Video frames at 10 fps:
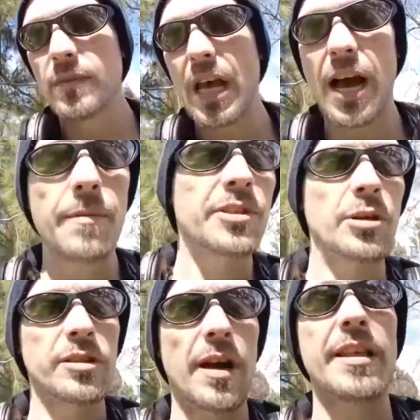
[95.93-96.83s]

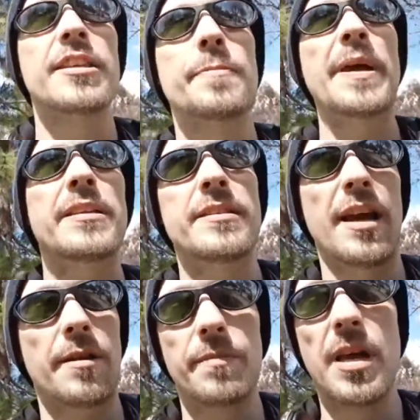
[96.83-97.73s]
The Space
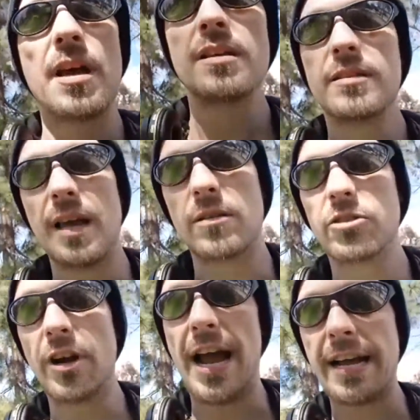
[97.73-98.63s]
Jam
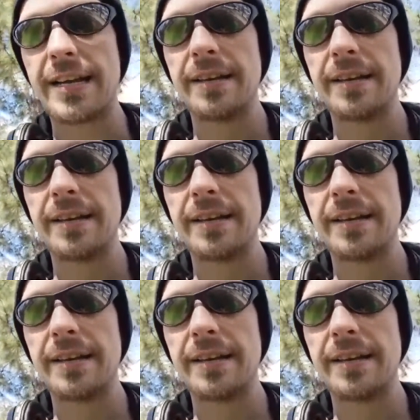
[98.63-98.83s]
soundtrack,